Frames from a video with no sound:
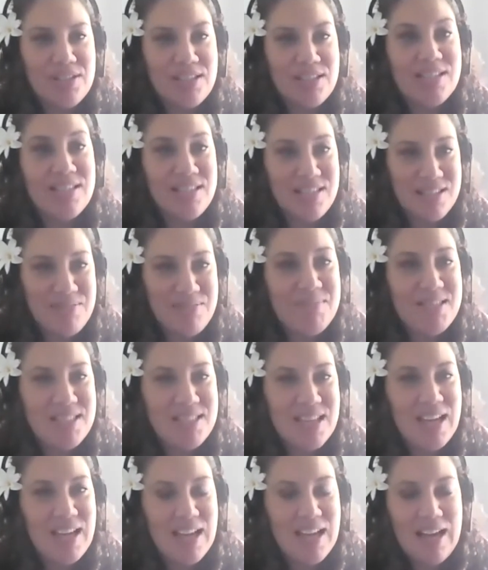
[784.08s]

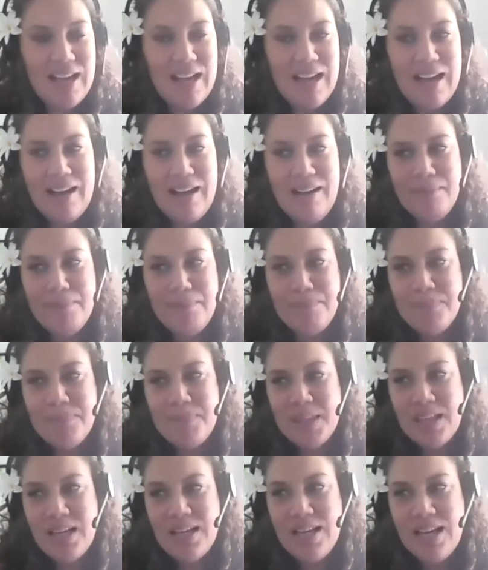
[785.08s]
systems. And
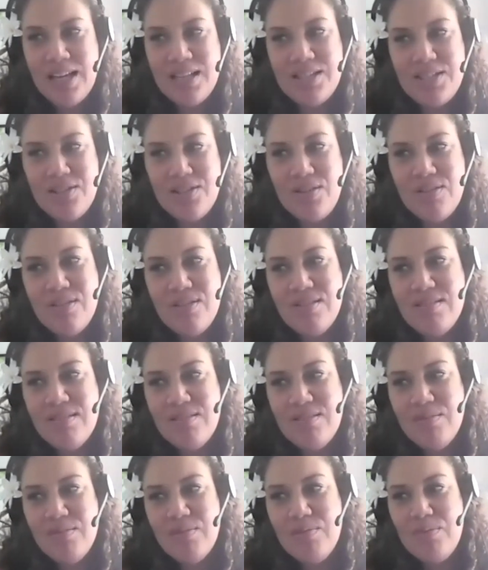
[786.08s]
so
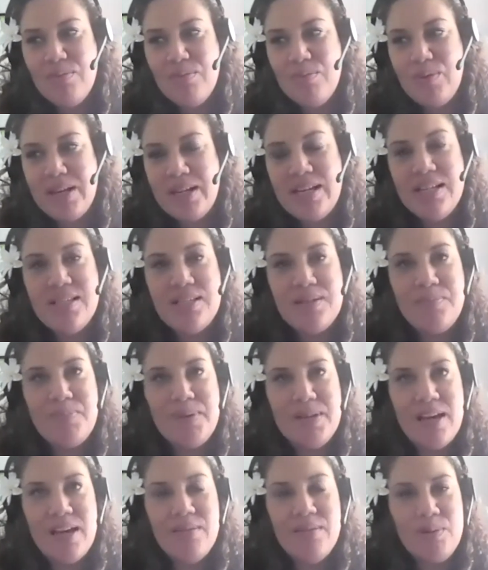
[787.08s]
we need
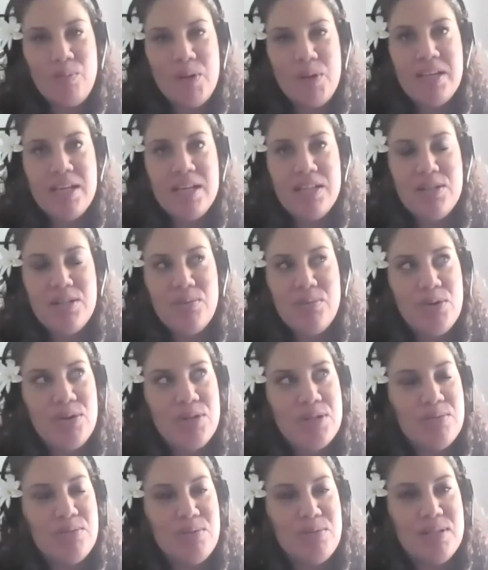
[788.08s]
to
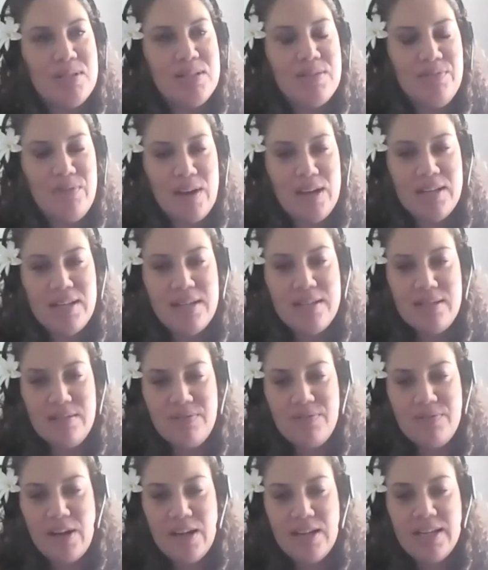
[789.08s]
work towards
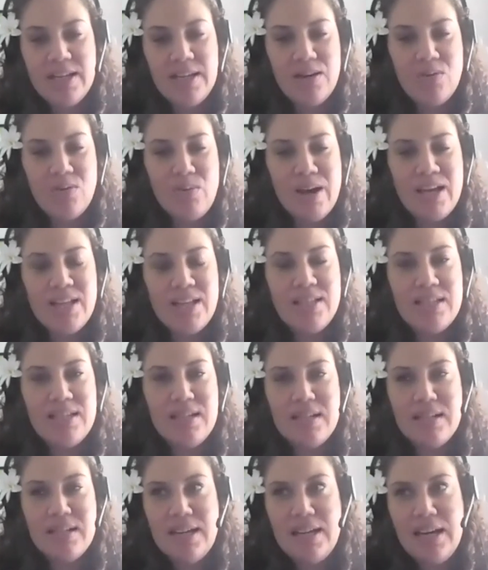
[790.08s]
finding a way
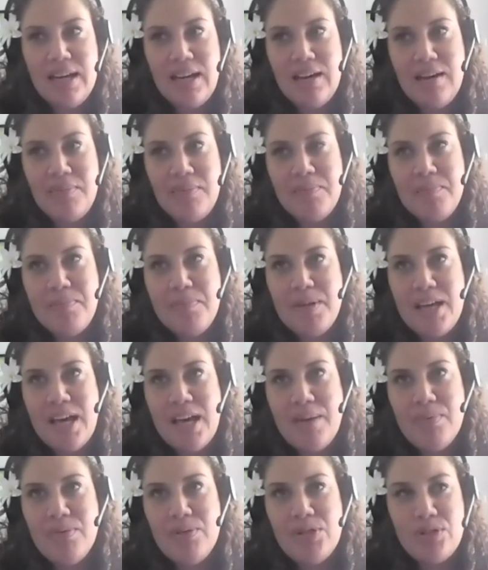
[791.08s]
to be
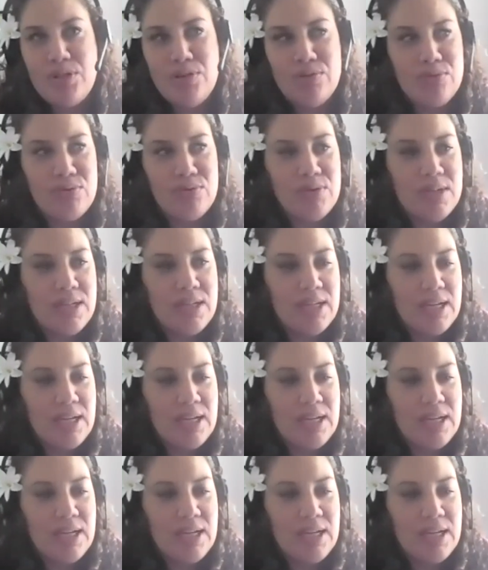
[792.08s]
able to